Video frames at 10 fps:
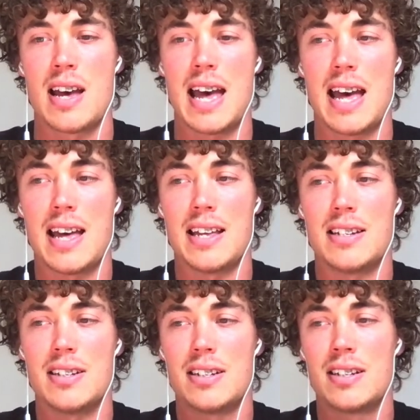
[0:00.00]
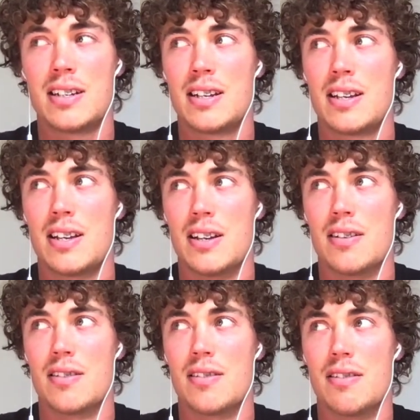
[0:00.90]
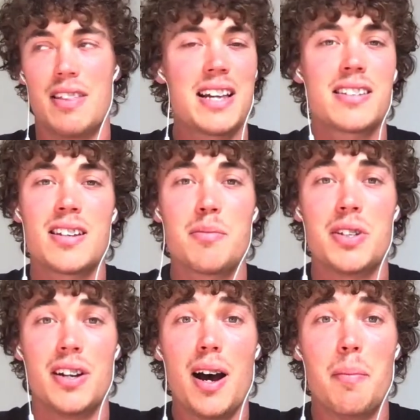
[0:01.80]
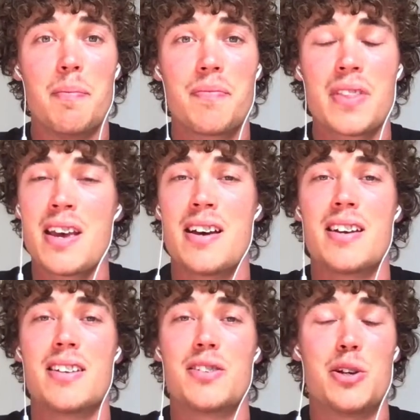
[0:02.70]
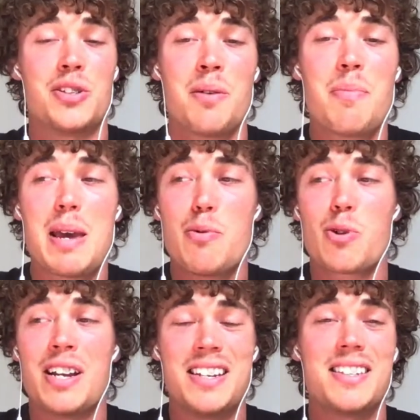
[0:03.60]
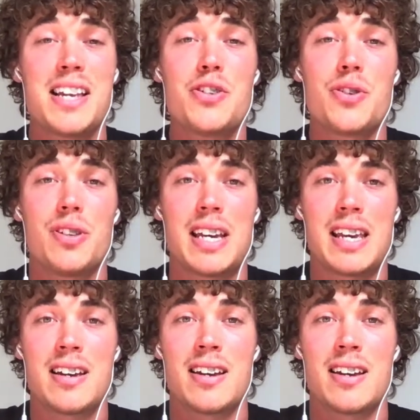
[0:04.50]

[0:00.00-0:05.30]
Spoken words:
And that sums it up. So some people can essentially